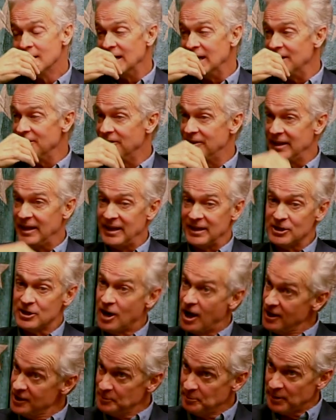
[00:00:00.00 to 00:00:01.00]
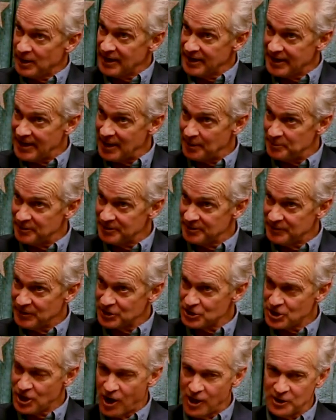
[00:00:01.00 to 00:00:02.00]
And then Columbine happened.
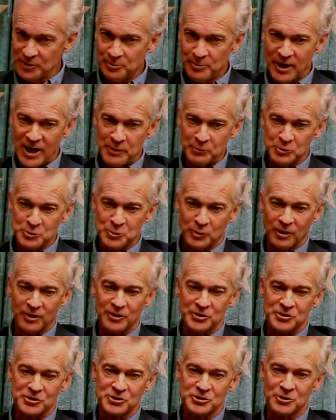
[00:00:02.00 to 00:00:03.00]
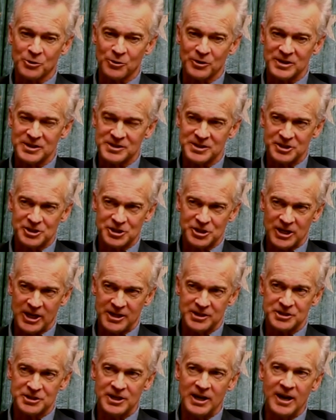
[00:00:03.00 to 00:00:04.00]
And Columbine was one of those stories that
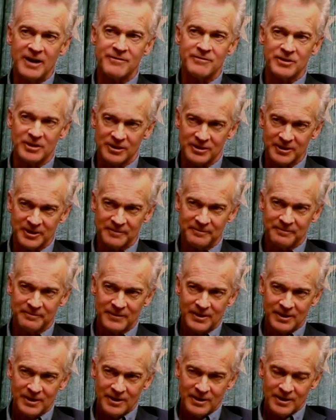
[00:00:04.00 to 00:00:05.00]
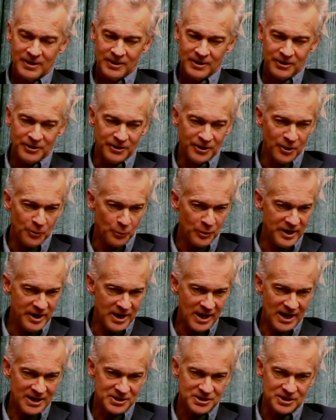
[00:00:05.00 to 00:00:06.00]
changed everything. You know, we
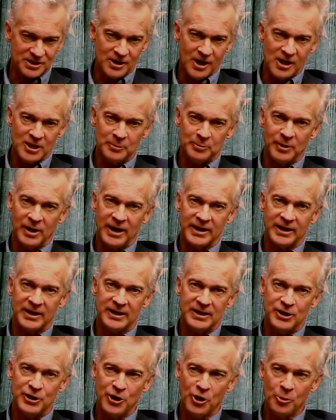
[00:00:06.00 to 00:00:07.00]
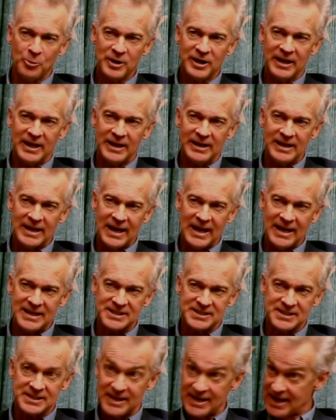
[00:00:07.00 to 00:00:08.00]
got to Columbine and nobody had,
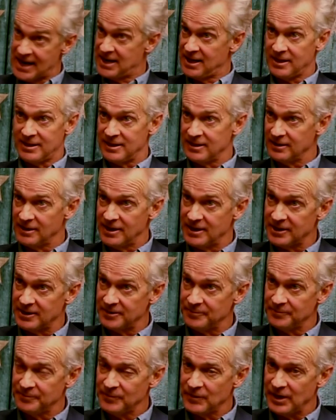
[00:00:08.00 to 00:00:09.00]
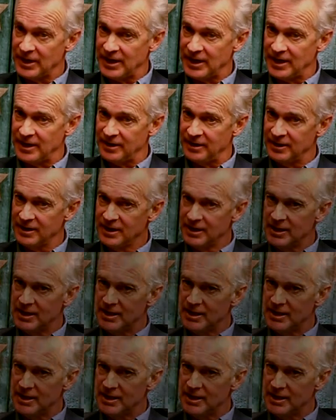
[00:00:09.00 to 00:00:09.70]
had seen anything like it. And